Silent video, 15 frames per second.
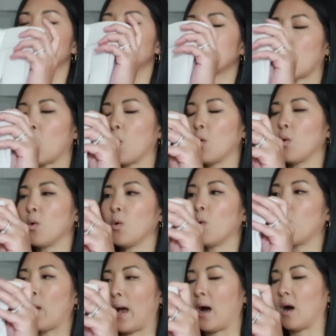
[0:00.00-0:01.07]
so
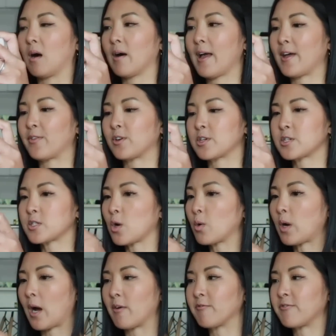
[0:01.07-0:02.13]
well and they're so
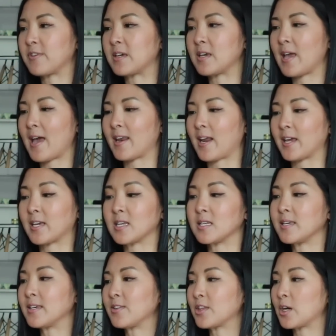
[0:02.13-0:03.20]
comfy and I can
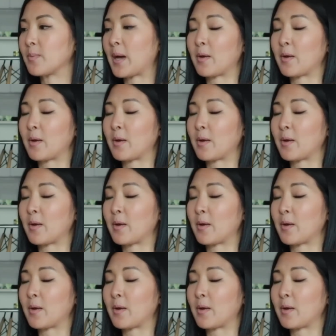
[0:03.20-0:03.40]
eat in them.